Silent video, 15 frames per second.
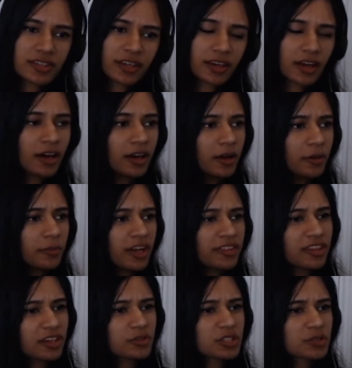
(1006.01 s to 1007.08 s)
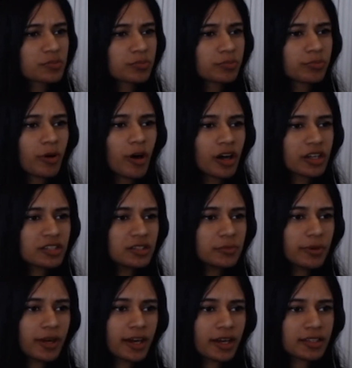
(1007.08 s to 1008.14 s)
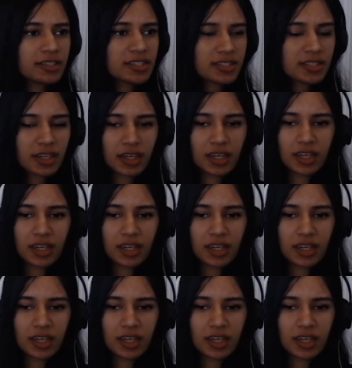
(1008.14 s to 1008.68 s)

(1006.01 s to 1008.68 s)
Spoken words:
Like I think it was Ponty Pants.